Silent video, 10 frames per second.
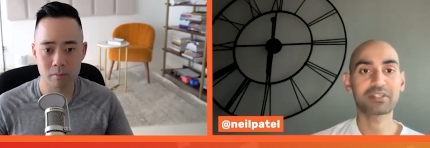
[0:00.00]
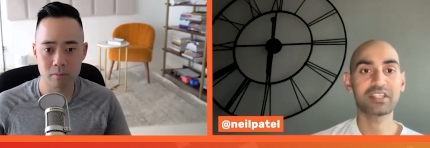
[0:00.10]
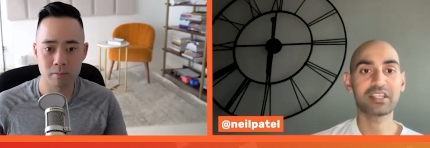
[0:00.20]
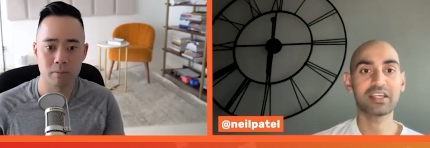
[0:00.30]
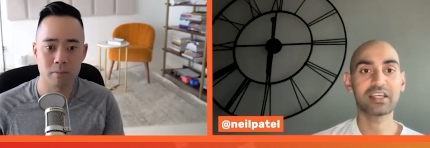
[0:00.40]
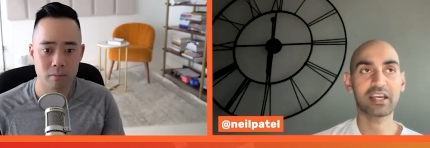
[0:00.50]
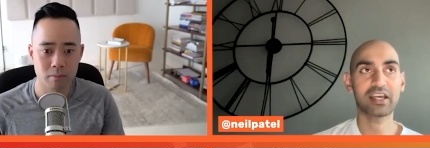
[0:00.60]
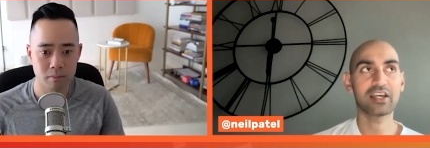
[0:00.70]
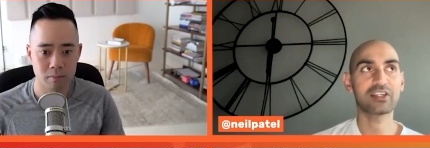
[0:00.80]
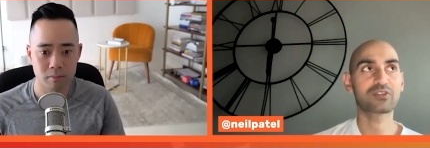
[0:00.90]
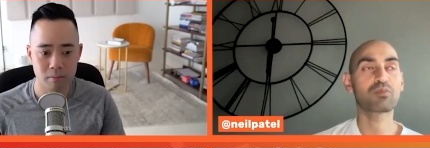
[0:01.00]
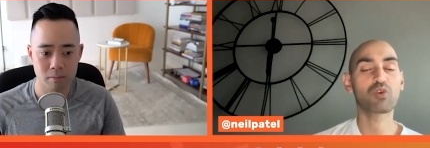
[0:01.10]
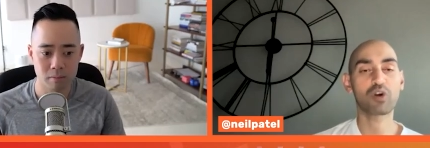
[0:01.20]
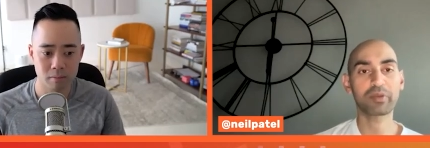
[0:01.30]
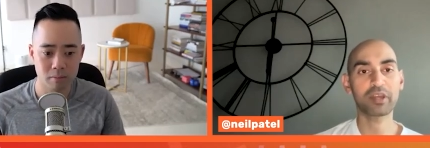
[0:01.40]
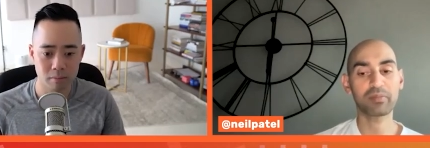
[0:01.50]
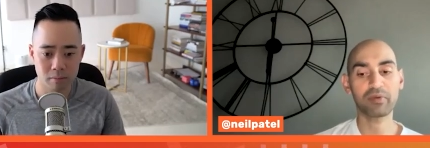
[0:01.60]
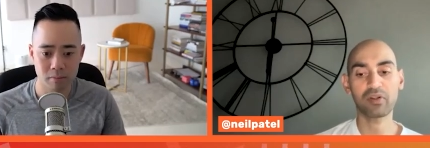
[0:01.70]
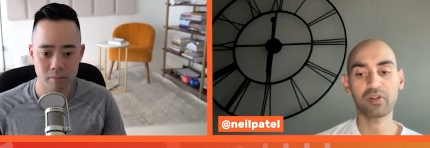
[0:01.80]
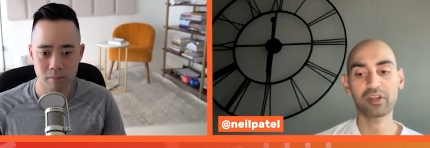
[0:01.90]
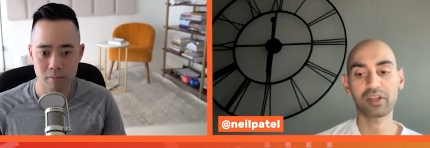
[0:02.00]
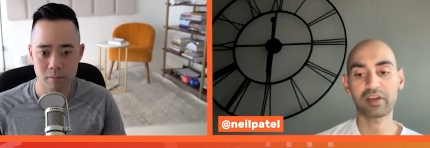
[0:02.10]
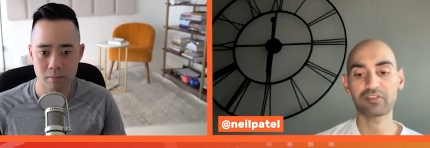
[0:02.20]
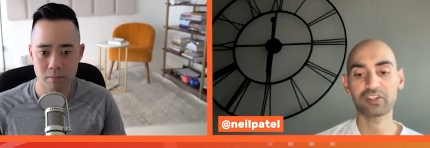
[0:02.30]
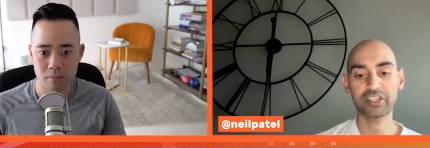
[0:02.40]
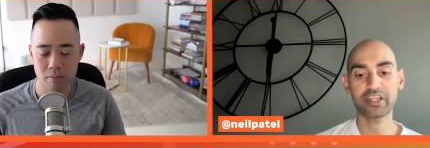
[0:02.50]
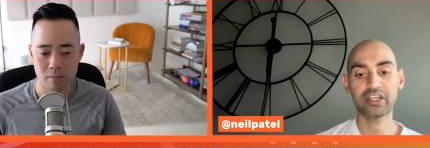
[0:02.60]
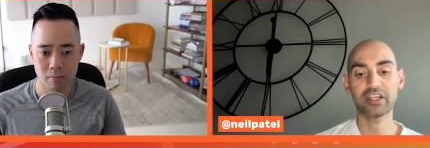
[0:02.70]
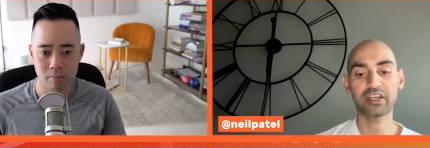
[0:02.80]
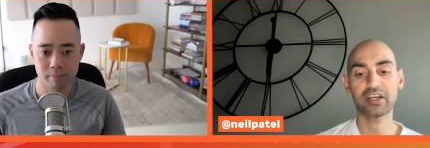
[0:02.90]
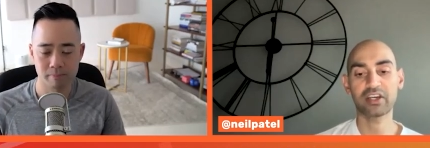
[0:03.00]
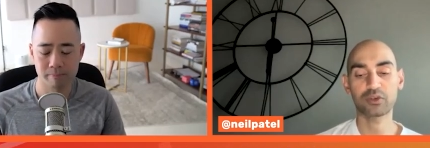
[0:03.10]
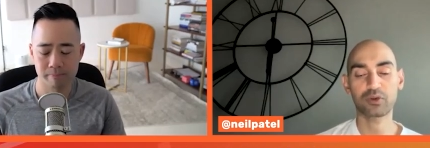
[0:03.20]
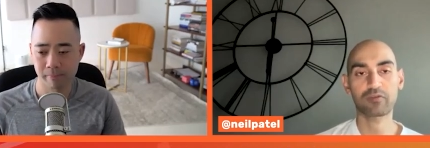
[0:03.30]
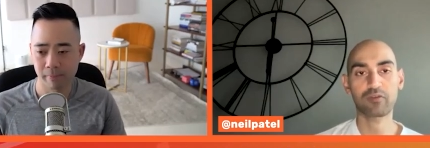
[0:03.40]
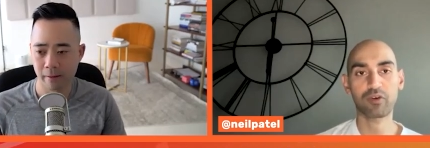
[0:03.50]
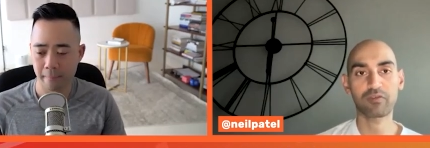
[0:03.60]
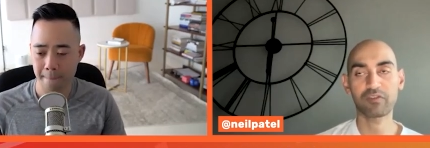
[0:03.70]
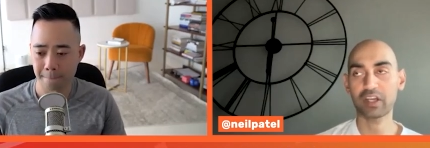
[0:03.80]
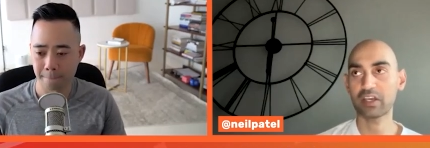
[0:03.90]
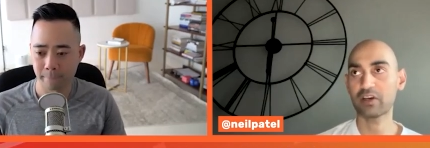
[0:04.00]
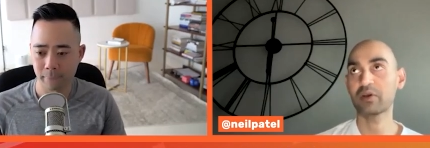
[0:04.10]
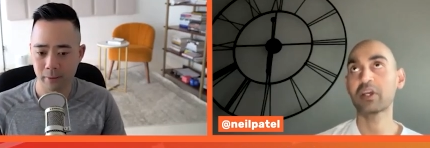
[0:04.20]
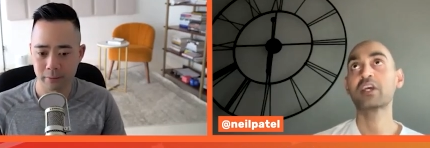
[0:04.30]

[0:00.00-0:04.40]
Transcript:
Speaker 1: seeing is more people leveraging short form video.